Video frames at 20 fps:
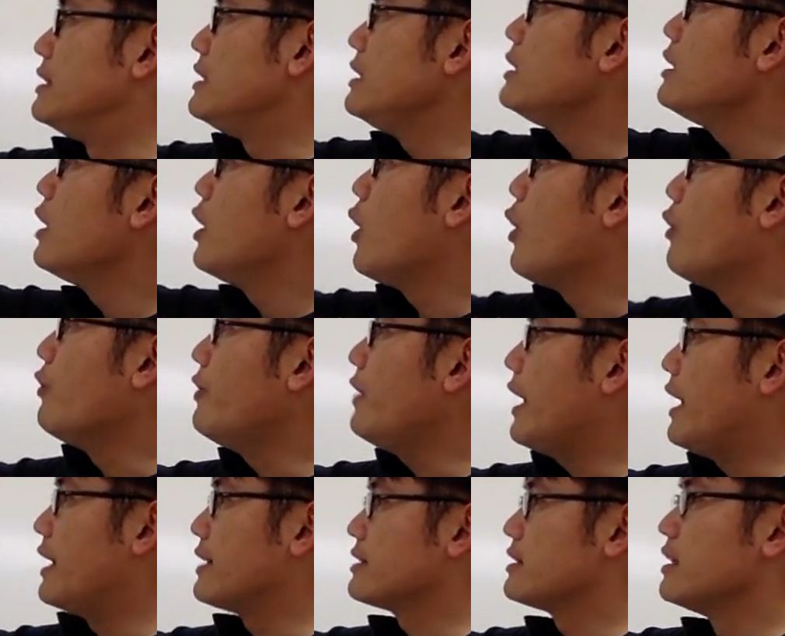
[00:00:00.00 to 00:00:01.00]
z over
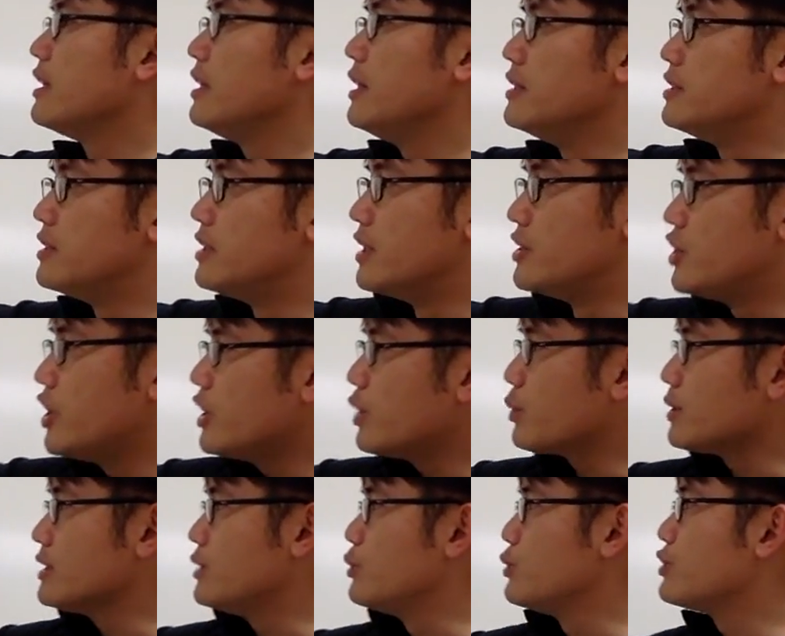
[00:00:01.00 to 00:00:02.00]
x. It's the
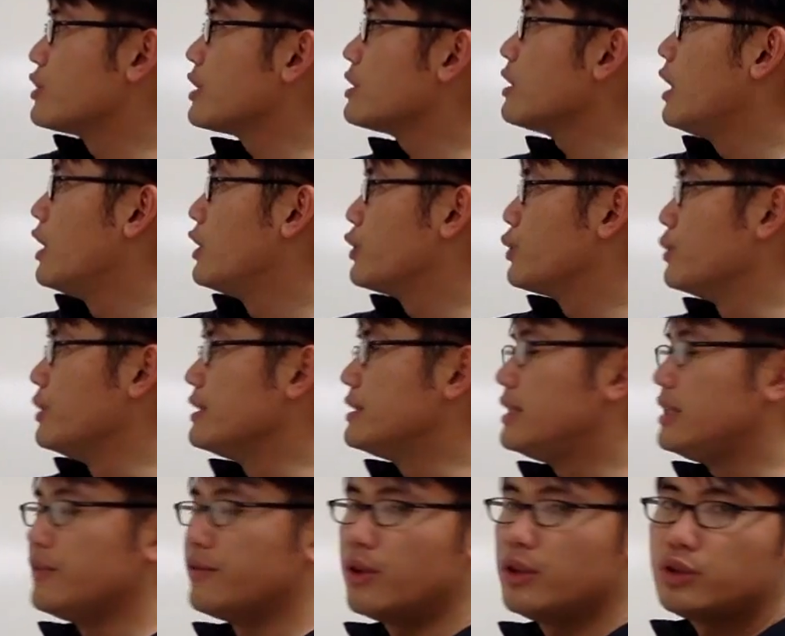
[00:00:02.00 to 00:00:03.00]
general solution to this
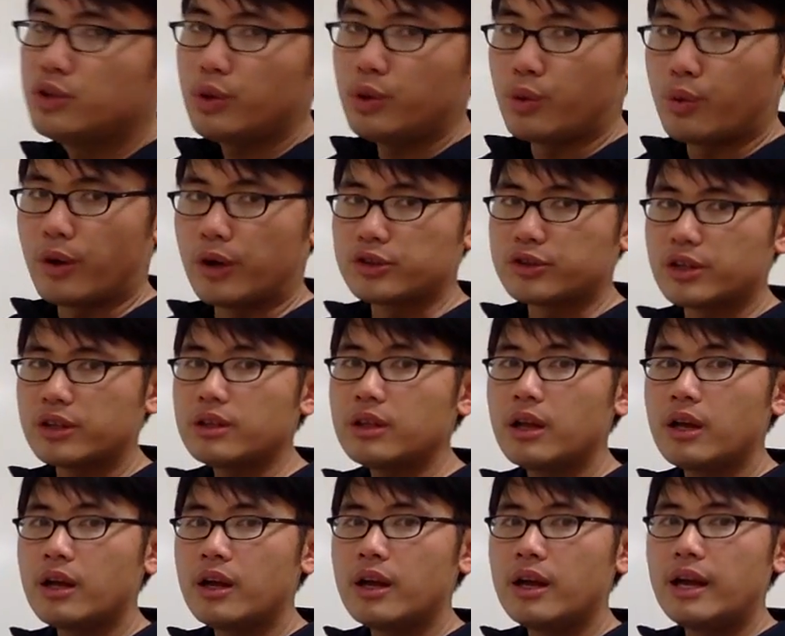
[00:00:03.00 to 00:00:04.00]
differential equation,
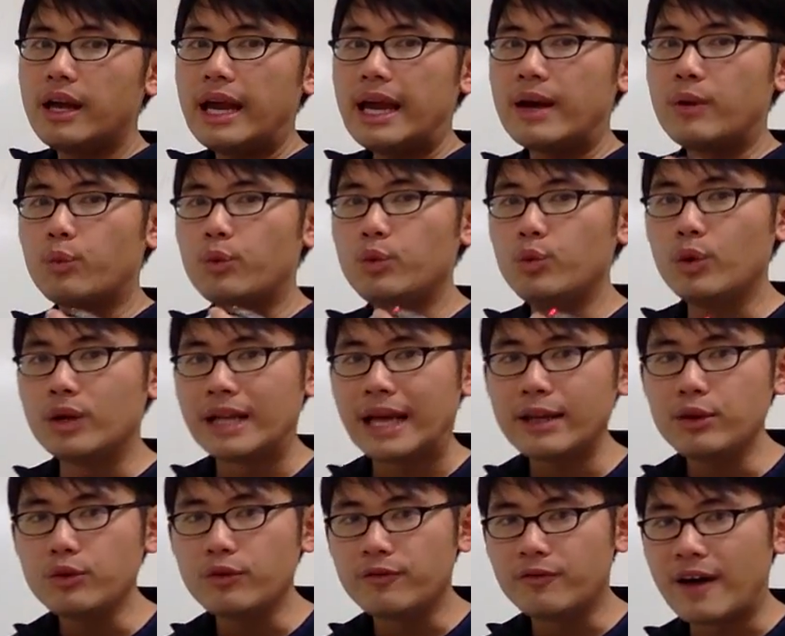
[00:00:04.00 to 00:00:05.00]
and we would
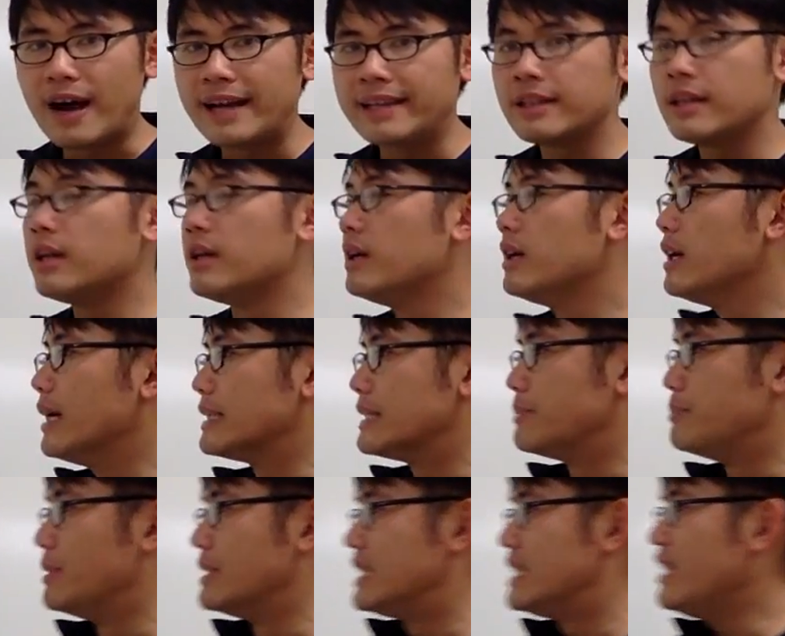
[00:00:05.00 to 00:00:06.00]
like to find a
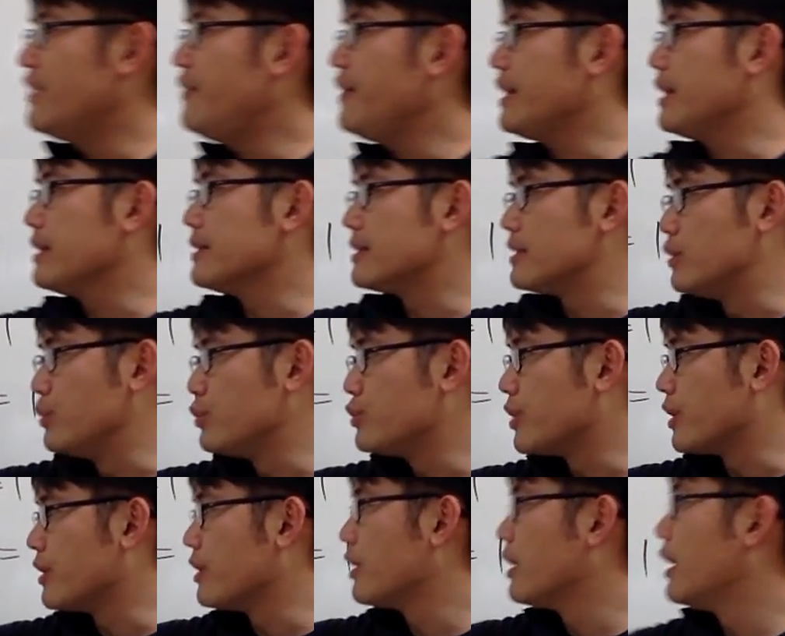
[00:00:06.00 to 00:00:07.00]
specific
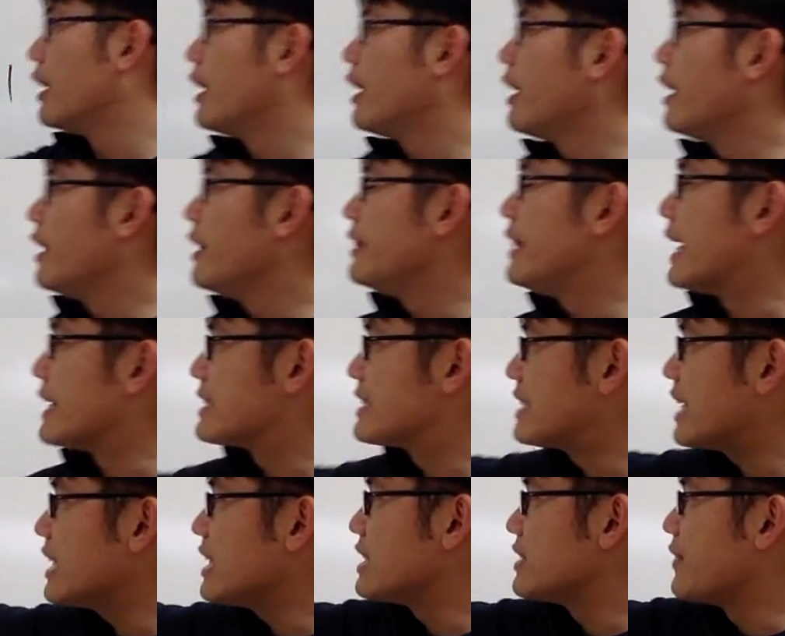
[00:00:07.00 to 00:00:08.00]
solution that
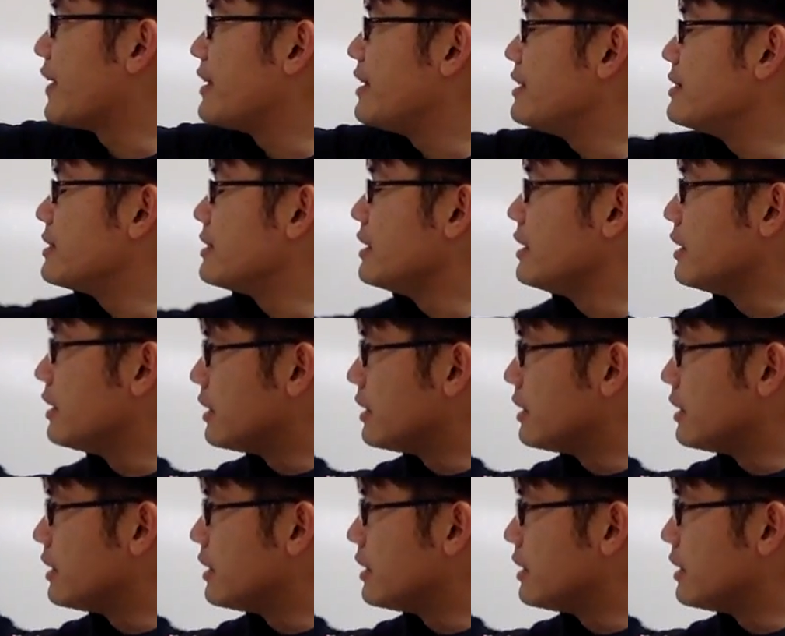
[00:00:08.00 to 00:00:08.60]
satisfies this